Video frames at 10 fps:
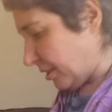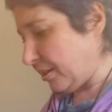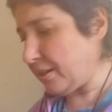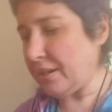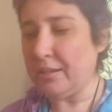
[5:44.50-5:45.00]

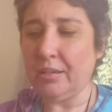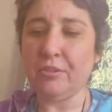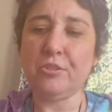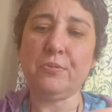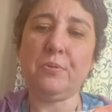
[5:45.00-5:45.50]
Yeah,
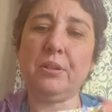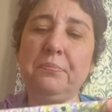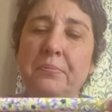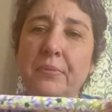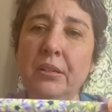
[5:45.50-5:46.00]
here's
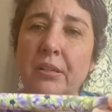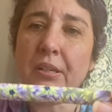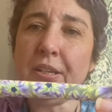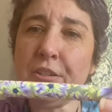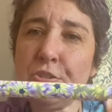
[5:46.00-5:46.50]
one.
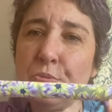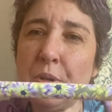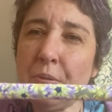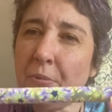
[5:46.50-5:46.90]
Here's one